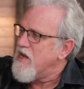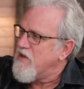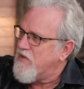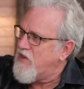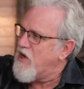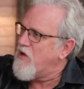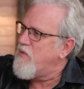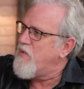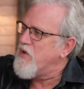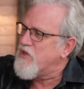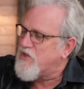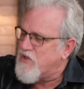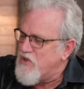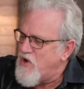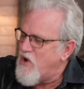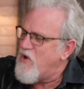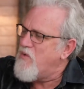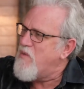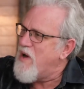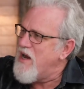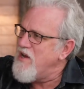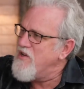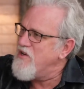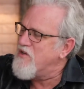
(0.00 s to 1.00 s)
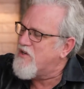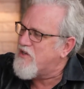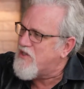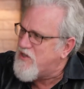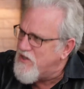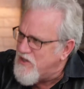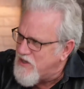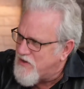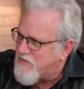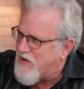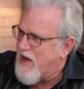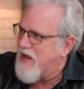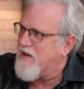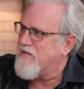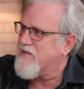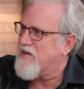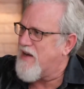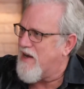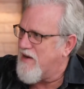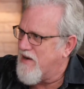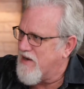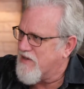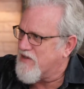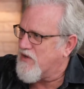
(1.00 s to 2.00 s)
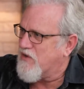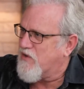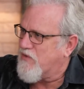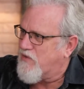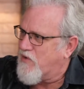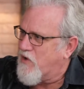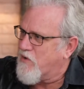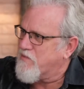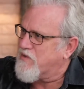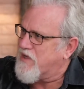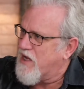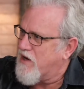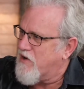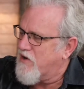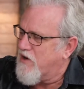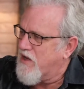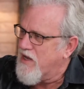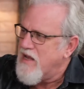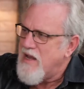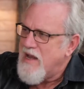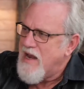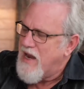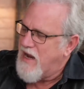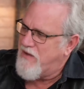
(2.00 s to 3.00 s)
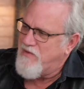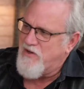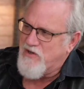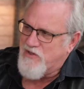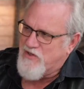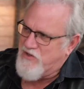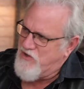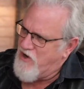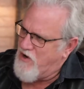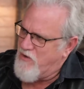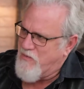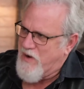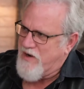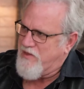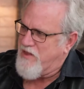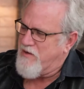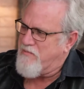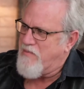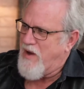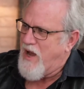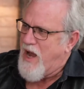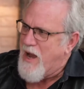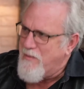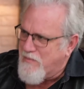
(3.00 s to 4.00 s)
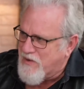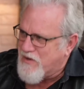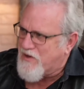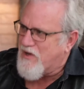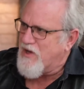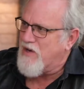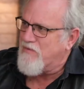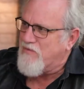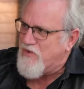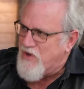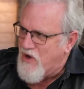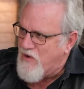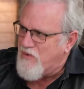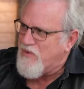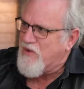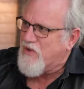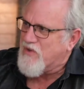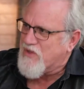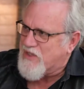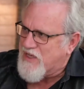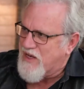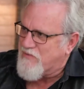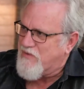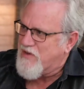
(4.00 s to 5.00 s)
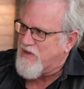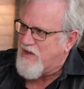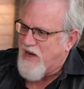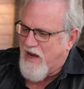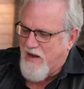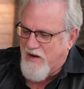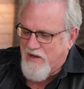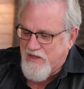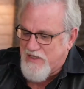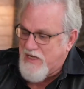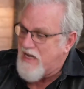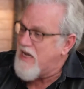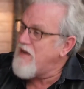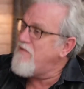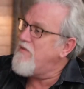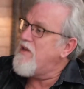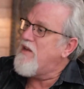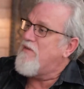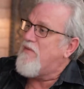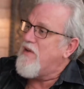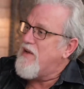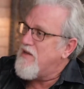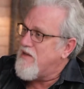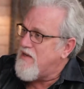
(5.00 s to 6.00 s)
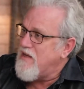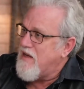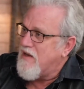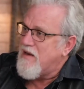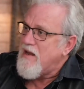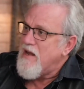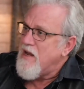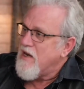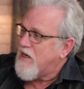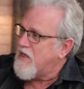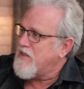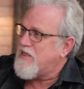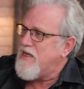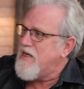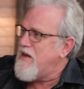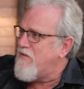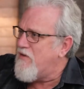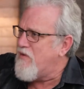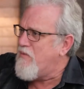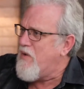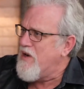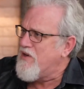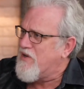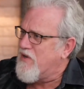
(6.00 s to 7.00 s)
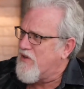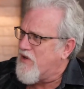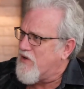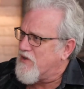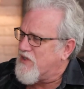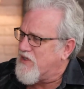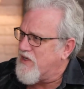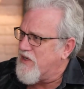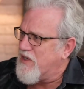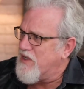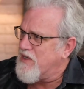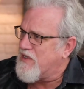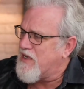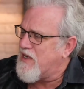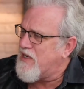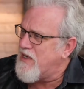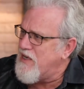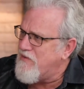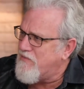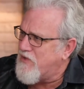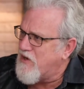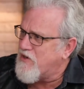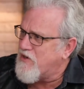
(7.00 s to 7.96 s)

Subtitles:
There was no way you could have had dialectical forms that early, and there's no way that Muhammad could have known those 7 dialects, even if he did, because he never went to those cities and lived